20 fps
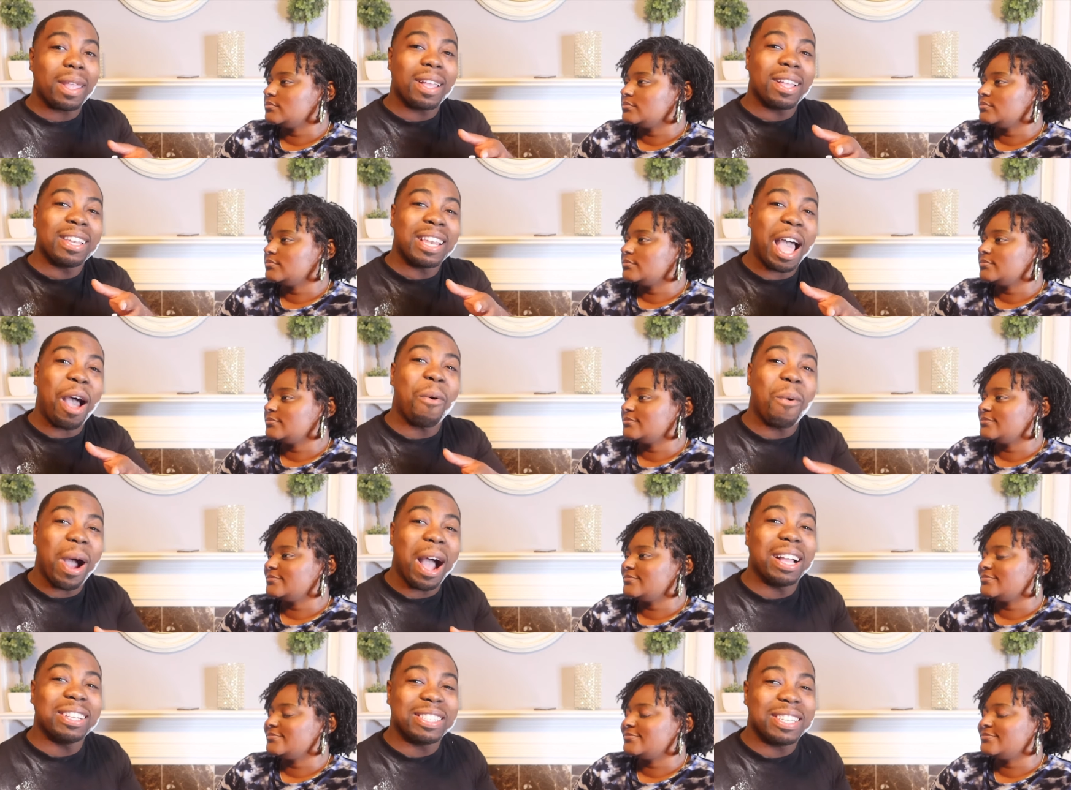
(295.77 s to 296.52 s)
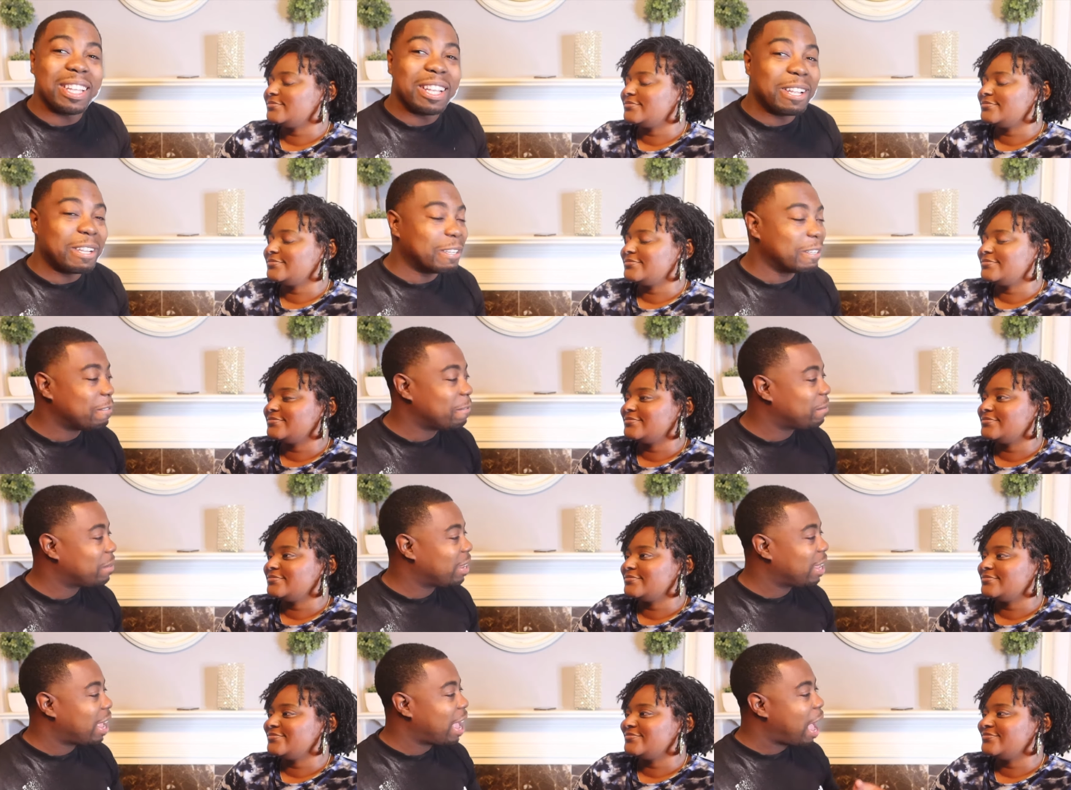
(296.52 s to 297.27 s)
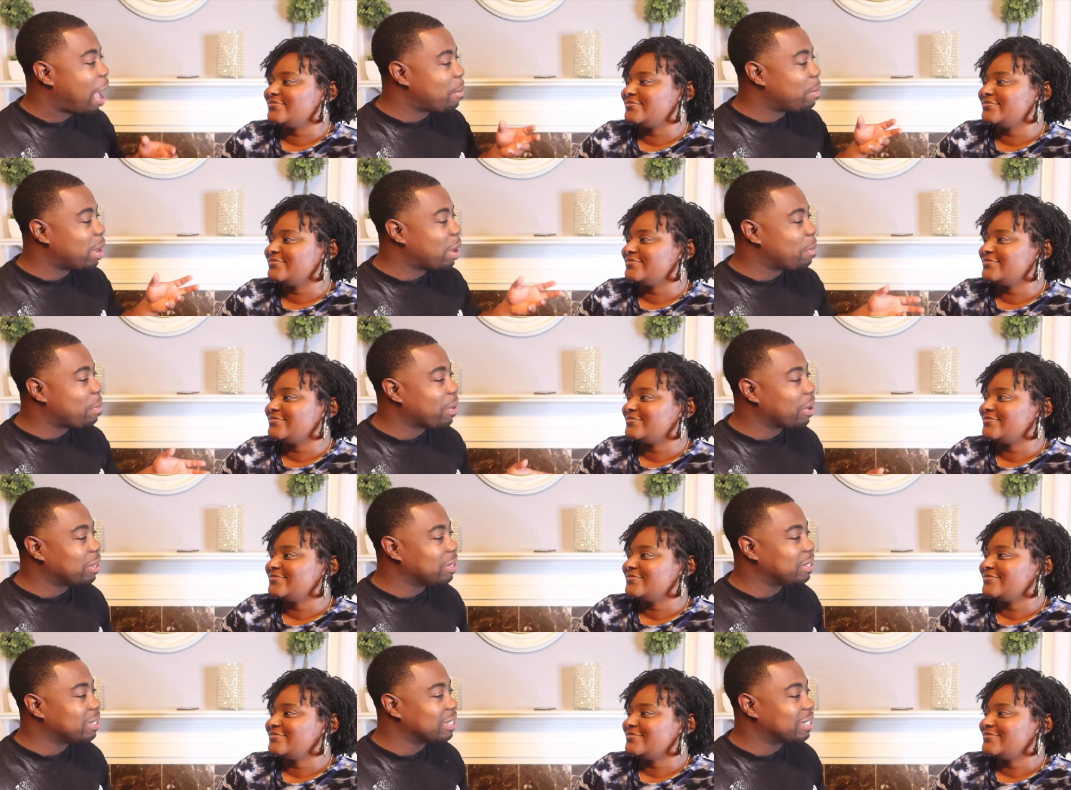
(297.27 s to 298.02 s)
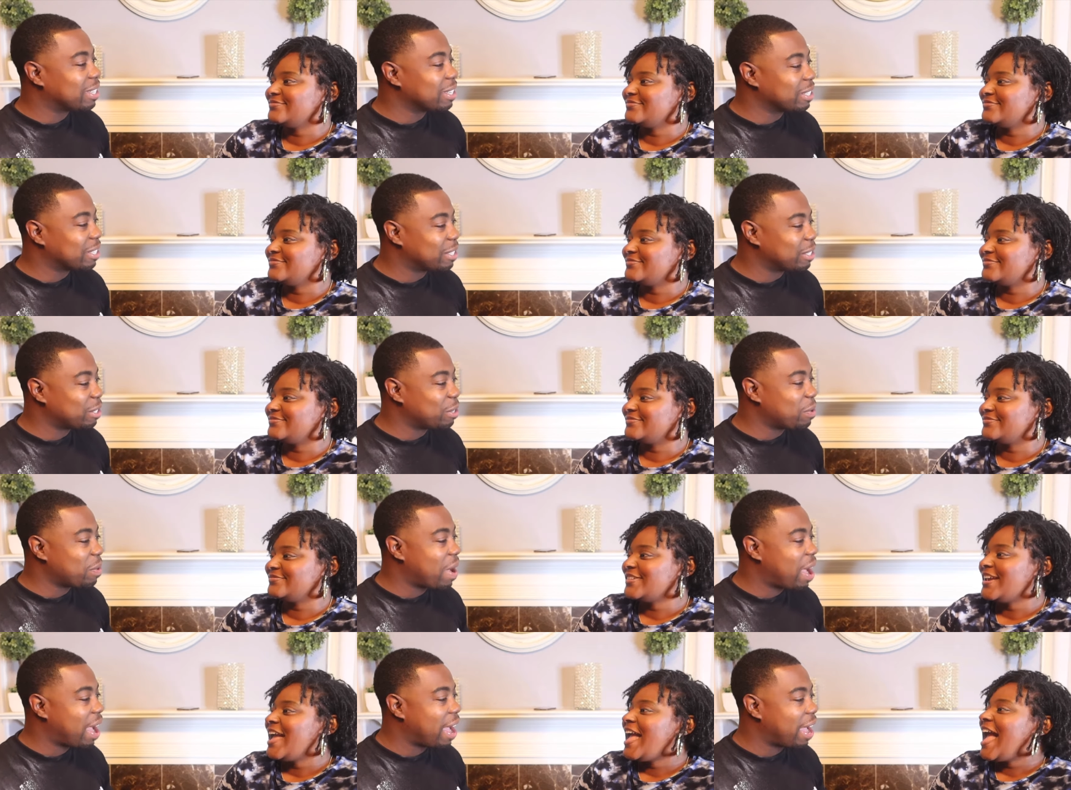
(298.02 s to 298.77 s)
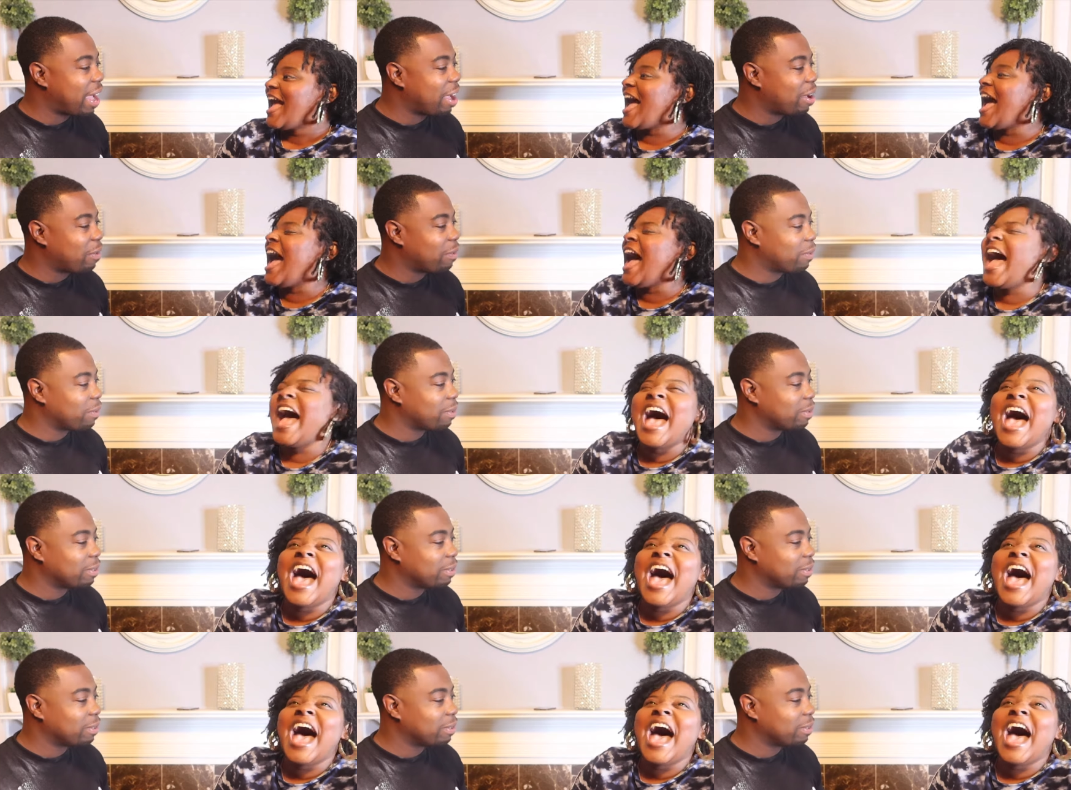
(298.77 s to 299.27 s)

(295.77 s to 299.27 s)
Speaker 1: Now watch this. How many brothers and sisters do I have?